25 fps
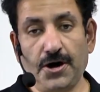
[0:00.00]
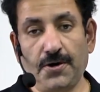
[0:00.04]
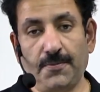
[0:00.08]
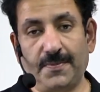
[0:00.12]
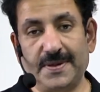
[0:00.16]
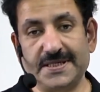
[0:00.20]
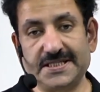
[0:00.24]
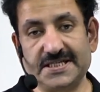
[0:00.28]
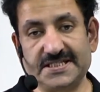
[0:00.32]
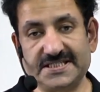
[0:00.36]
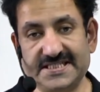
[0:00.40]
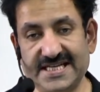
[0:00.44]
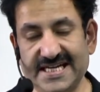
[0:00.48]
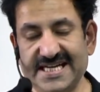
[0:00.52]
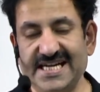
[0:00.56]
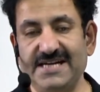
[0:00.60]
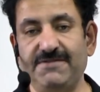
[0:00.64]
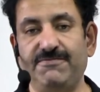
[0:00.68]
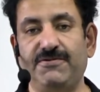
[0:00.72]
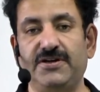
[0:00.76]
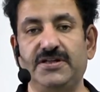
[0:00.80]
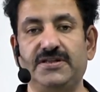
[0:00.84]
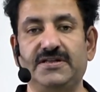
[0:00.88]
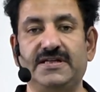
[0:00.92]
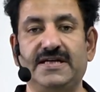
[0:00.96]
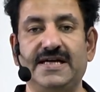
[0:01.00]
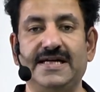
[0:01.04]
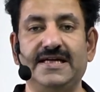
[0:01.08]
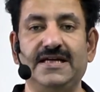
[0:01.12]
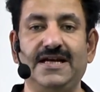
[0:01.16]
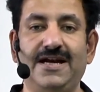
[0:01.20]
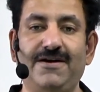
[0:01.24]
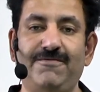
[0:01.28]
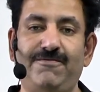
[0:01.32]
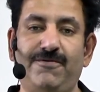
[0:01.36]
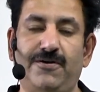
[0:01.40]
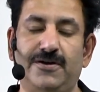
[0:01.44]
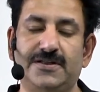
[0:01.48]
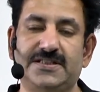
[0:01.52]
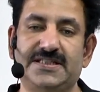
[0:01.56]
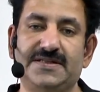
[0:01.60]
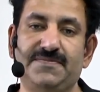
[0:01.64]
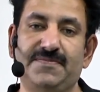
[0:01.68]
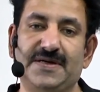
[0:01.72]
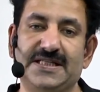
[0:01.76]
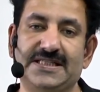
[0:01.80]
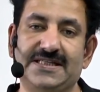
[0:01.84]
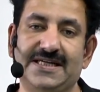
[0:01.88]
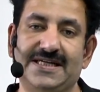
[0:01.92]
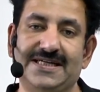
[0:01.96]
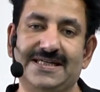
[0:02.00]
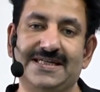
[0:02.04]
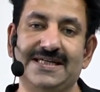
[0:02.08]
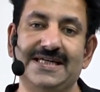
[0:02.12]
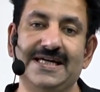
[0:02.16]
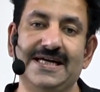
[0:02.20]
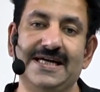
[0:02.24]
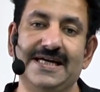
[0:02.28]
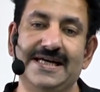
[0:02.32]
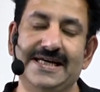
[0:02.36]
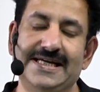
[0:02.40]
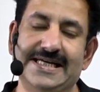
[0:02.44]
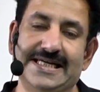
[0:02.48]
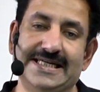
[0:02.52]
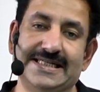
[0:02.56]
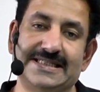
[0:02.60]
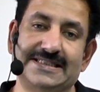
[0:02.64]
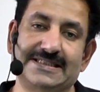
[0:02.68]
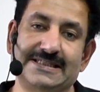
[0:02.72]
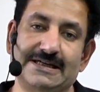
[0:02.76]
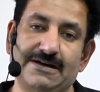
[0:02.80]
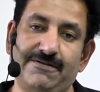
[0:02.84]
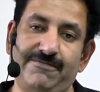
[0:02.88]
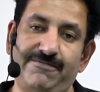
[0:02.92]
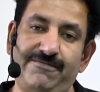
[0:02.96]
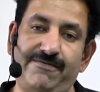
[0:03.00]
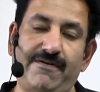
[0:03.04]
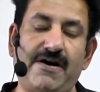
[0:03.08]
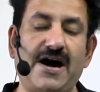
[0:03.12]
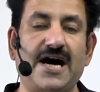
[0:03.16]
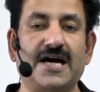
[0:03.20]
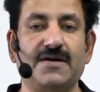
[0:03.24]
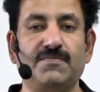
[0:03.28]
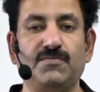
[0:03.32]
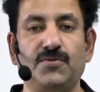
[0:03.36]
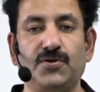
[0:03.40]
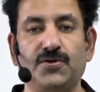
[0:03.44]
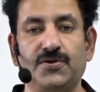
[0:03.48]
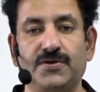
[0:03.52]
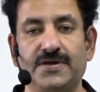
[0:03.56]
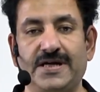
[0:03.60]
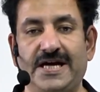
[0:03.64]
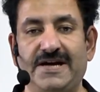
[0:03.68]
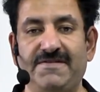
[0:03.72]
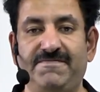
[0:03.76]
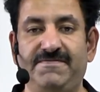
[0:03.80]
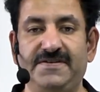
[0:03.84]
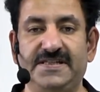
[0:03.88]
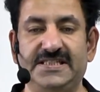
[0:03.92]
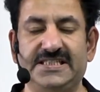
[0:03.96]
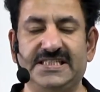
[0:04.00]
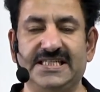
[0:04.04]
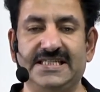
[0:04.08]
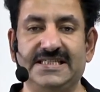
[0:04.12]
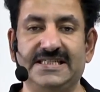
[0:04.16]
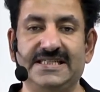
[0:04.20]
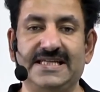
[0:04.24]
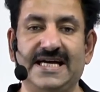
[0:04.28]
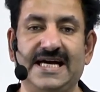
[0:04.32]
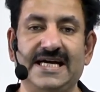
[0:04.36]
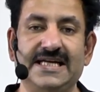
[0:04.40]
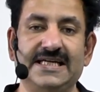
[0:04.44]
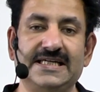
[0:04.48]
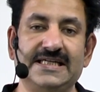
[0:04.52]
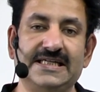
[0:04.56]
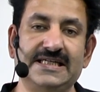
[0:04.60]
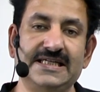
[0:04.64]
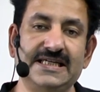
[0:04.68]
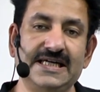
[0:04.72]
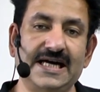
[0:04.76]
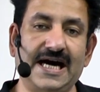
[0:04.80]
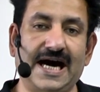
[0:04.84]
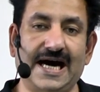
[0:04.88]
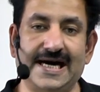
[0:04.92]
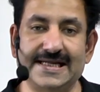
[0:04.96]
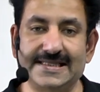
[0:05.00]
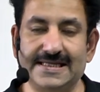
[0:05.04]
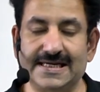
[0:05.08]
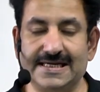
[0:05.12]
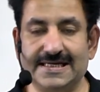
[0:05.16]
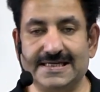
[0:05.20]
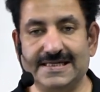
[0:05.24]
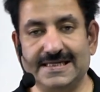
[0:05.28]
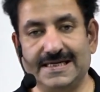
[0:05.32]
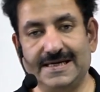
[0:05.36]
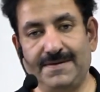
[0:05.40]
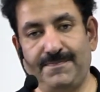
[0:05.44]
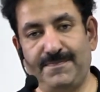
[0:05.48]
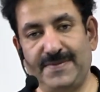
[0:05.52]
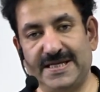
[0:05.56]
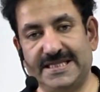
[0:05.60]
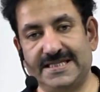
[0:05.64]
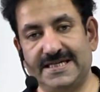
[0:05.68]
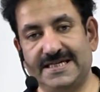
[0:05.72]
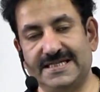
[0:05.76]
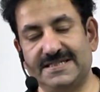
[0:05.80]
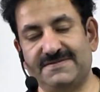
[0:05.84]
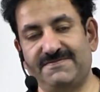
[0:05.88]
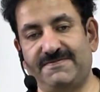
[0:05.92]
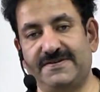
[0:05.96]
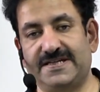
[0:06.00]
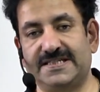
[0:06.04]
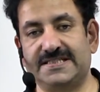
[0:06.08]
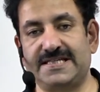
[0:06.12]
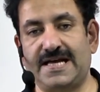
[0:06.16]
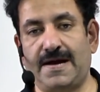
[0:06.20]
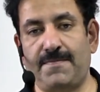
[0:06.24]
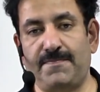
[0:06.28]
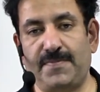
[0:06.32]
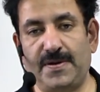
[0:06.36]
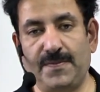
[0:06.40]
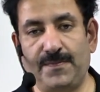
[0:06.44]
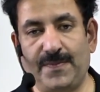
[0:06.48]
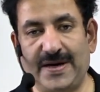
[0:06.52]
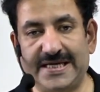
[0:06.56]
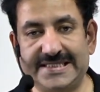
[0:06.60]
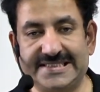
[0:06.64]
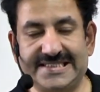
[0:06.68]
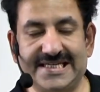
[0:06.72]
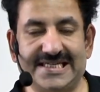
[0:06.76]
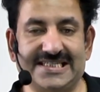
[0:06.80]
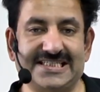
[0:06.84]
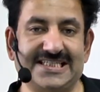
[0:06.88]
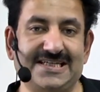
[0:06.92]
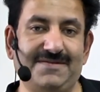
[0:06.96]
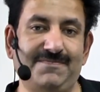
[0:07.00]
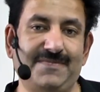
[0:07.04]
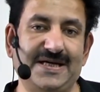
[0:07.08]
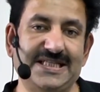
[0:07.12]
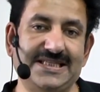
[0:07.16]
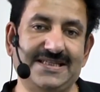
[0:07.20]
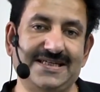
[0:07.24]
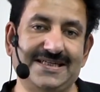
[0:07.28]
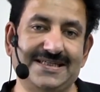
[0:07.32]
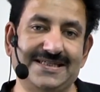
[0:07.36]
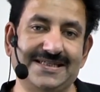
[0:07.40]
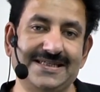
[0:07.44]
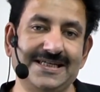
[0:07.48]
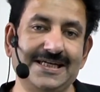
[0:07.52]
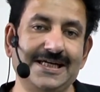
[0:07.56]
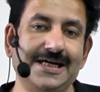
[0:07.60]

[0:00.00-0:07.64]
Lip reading: But the second one, regular falsy method, is far more efficient than other methods, for example, bisection method,